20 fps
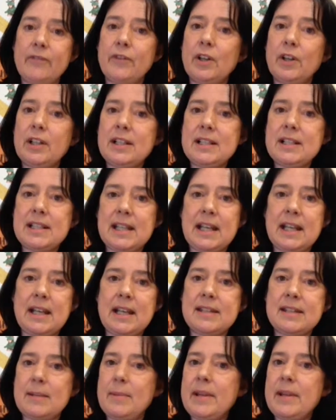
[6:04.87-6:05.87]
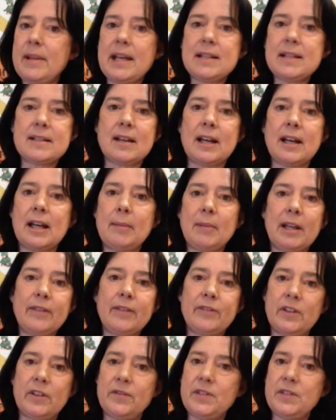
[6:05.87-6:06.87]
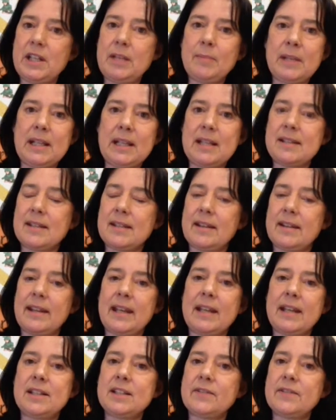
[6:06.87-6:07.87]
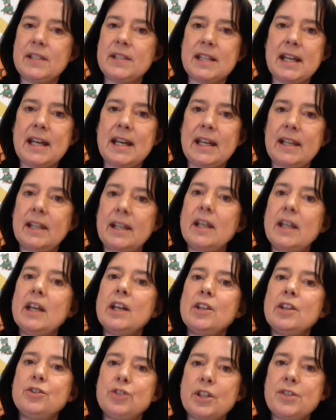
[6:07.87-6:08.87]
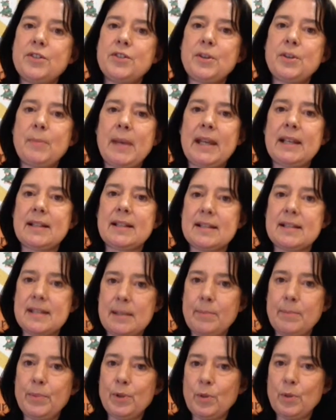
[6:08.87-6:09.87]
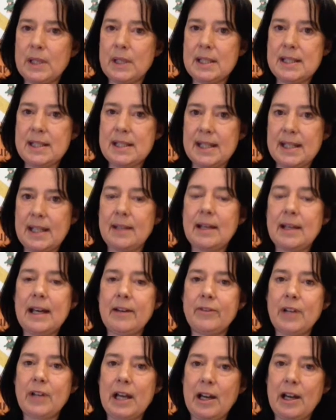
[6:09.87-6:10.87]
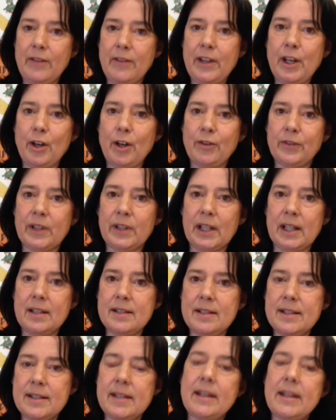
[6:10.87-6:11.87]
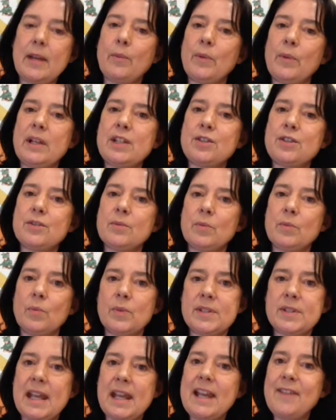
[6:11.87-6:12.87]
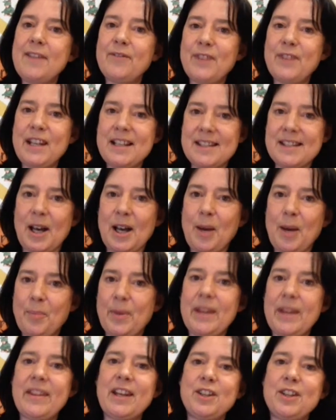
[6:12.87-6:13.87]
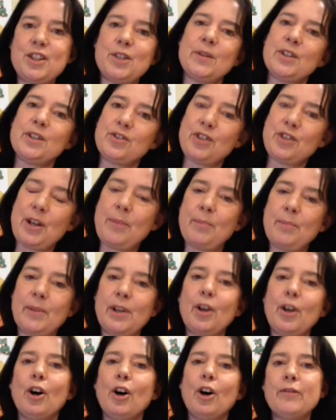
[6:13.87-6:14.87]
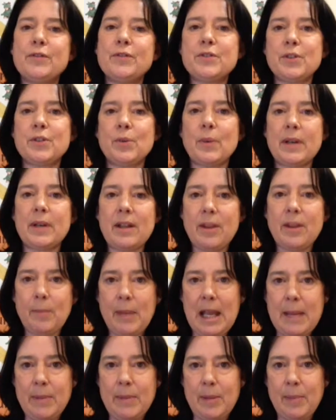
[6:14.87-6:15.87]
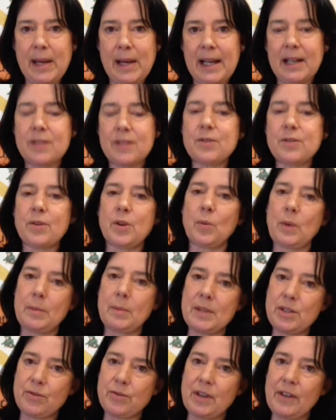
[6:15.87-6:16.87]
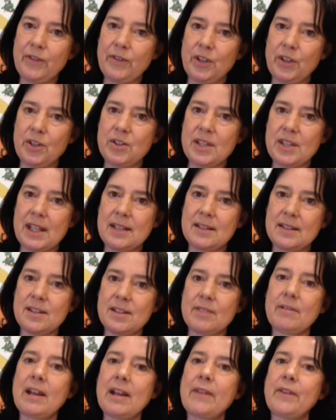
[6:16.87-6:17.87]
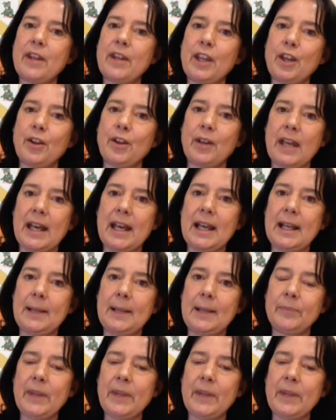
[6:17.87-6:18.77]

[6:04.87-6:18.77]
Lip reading: volunteer some of their time, like 15 minutes at the end of the day, just to make a simple onesie out of the offcuts, and then we save these up and then do a shipment off to one of the baby banks or the women's refuge centres around the UK.